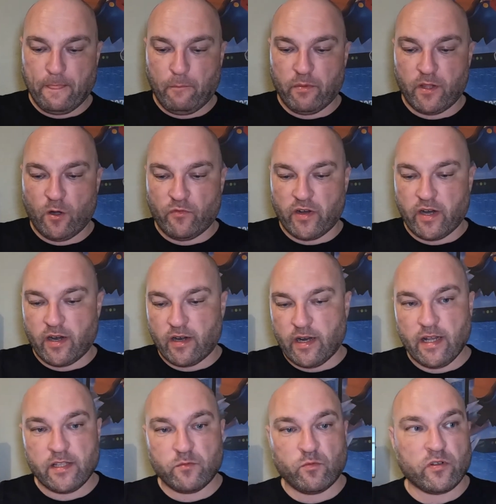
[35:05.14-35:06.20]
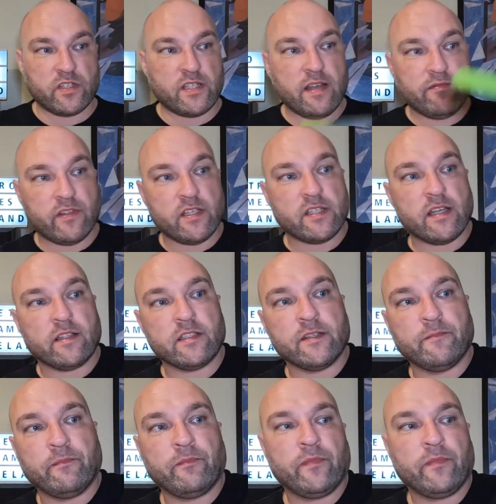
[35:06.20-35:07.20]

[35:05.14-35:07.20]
But over here, it's worth seventy cent.